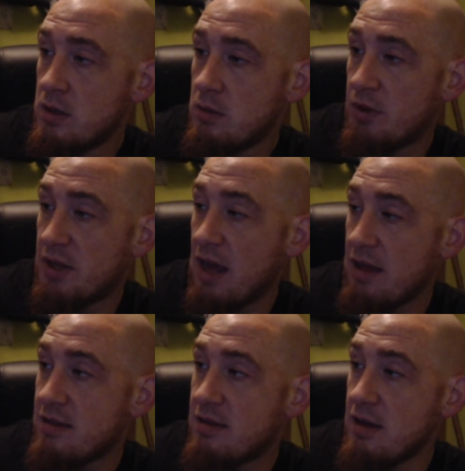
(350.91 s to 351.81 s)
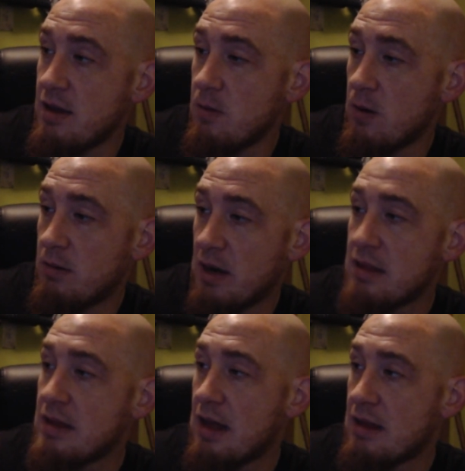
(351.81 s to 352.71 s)
but they got steamrolled by the
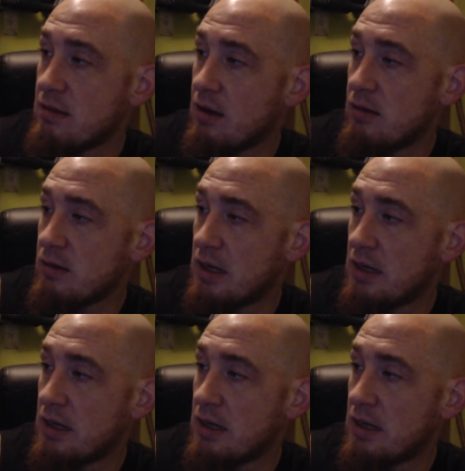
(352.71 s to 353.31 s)
Jets. Okay.